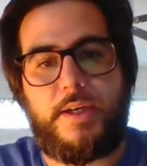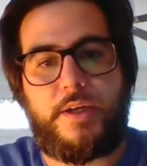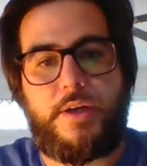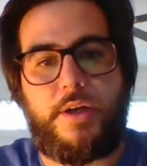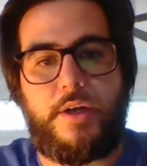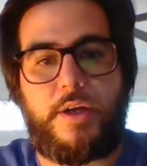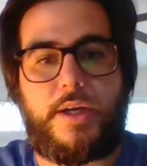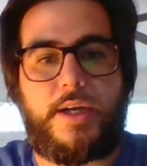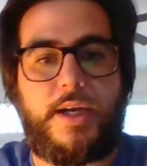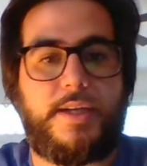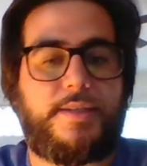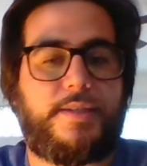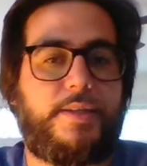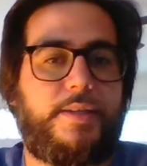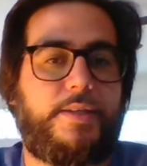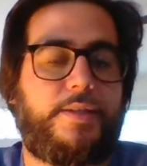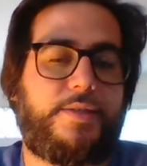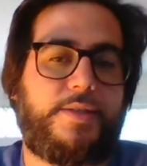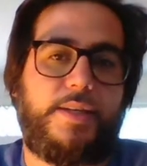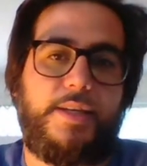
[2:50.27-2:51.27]
Kirk
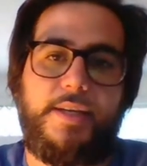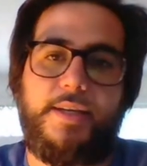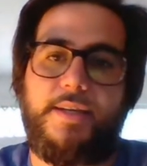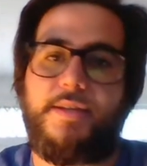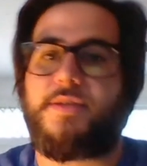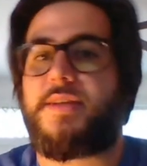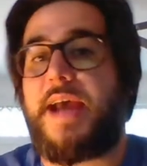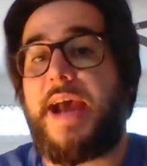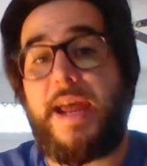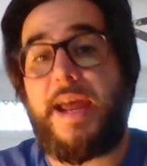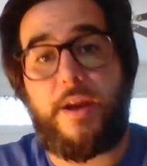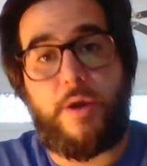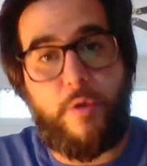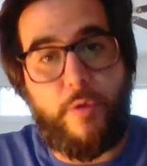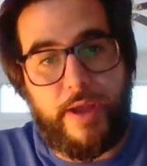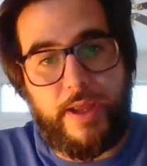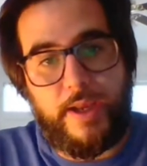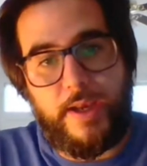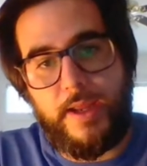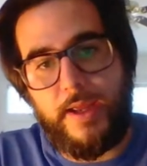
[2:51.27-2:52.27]
Cousins is
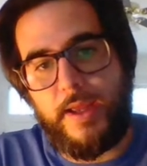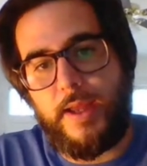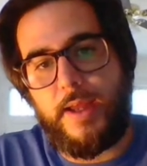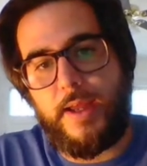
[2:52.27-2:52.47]
adequate